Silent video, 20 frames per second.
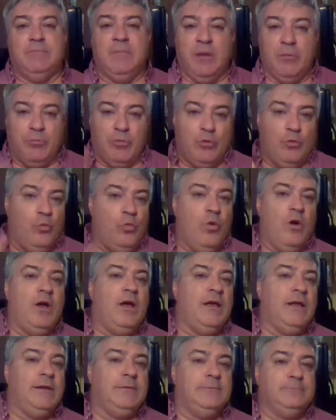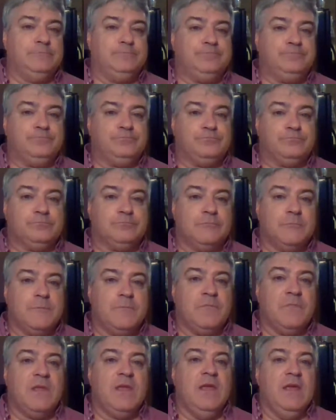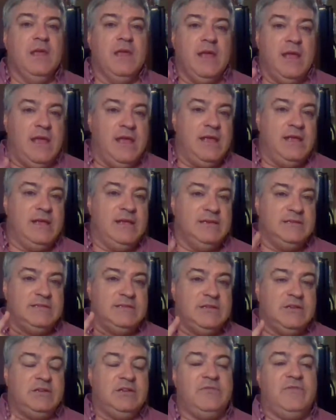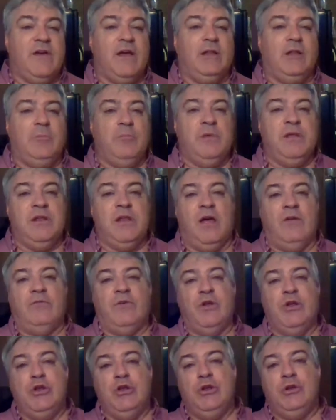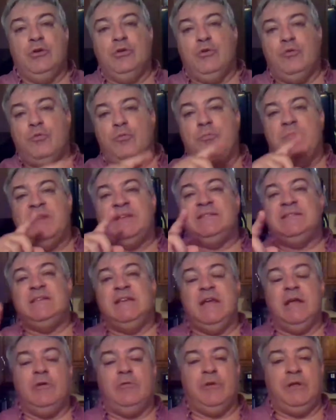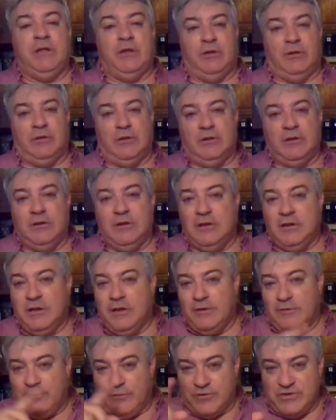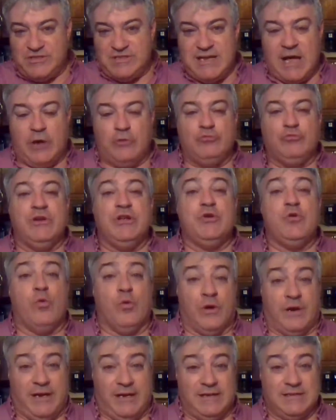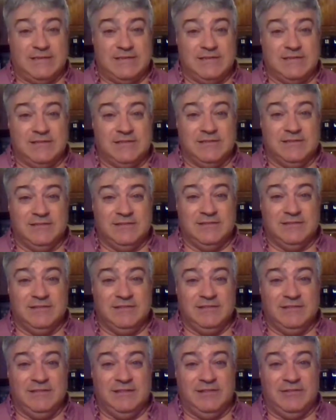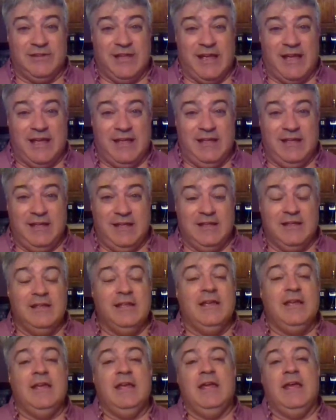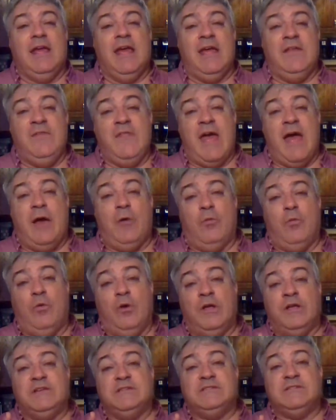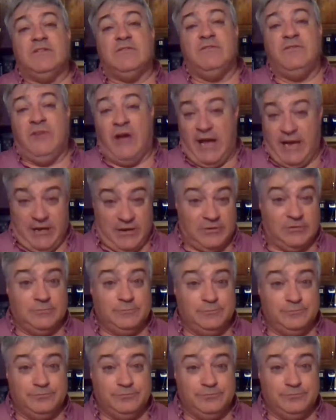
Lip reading: Number one is the development of a new material for sound recordings, okay? And that was vinyl.